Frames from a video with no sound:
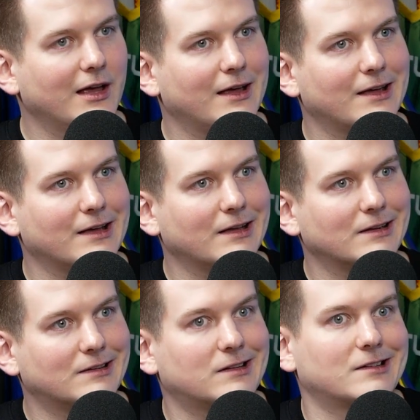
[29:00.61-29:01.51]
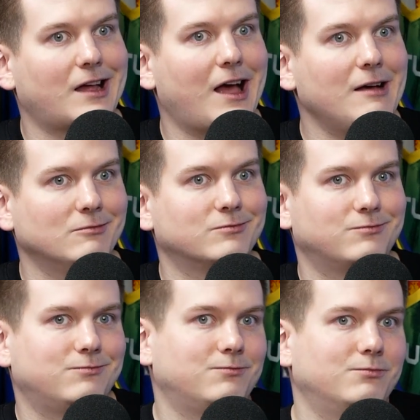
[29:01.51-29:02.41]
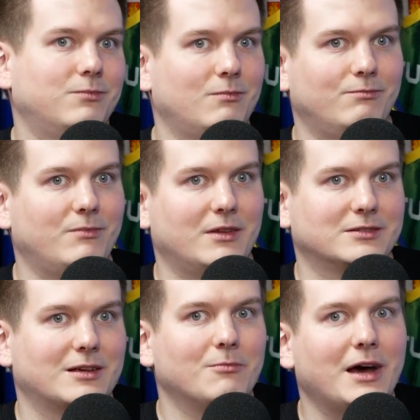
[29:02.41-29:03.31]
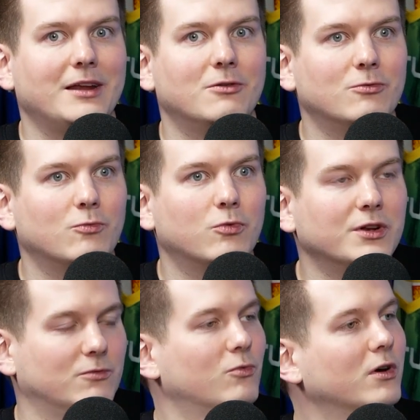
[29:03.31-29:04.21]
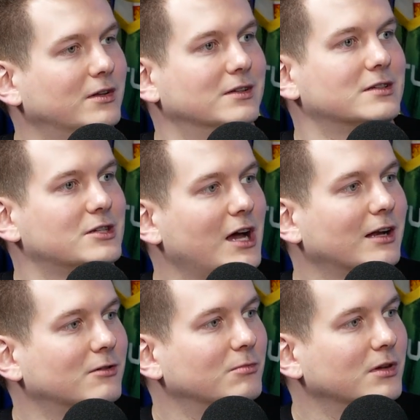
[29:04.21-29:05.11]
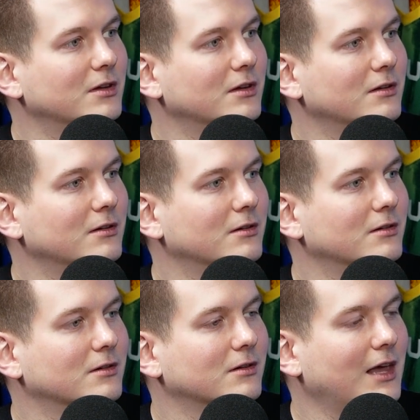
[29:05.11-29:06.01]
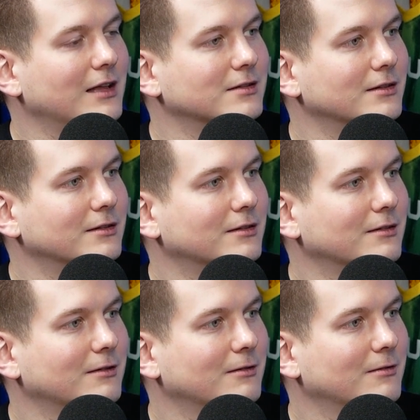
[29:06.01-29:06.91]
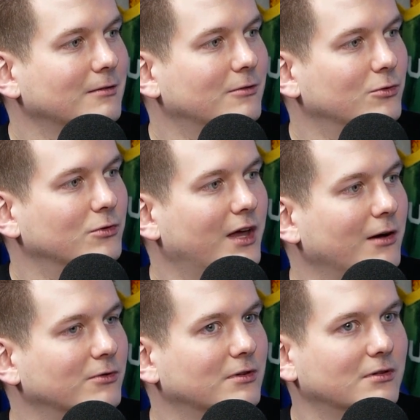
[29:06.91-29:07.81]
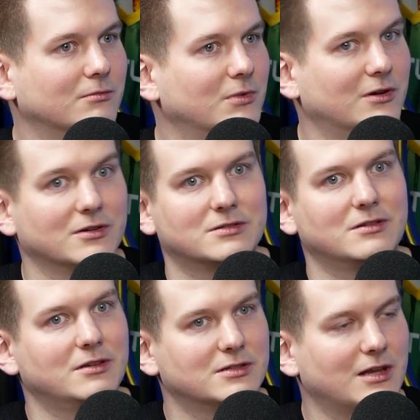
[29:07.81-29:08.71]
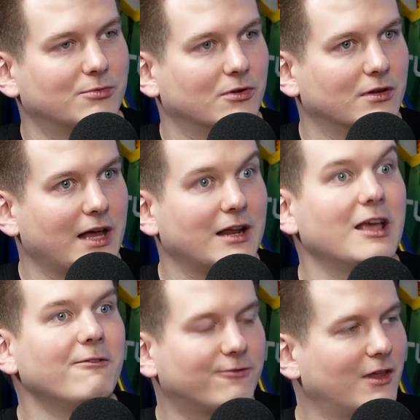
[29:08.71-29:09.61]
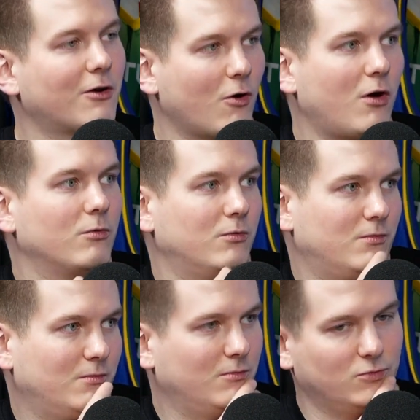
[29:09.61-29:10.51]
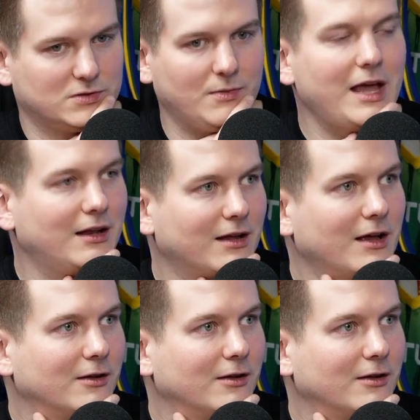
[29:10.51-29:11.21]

and I'm somebody who wouldn't want this shot to be canceled, ruled out, because he stepped on the line. If the call was made